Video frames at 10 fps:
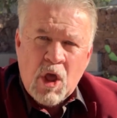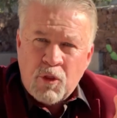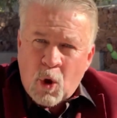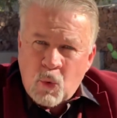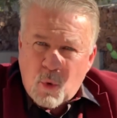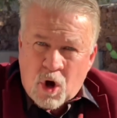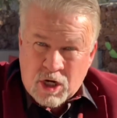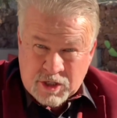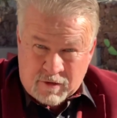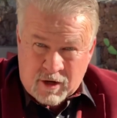the
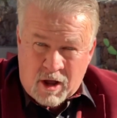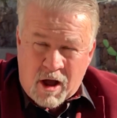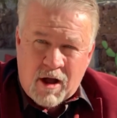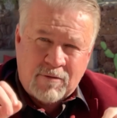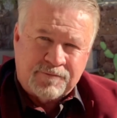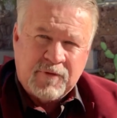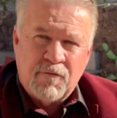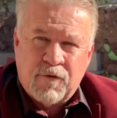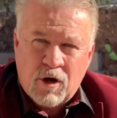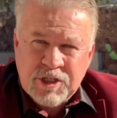works of the law
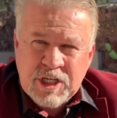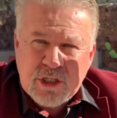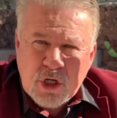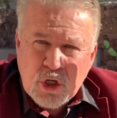versus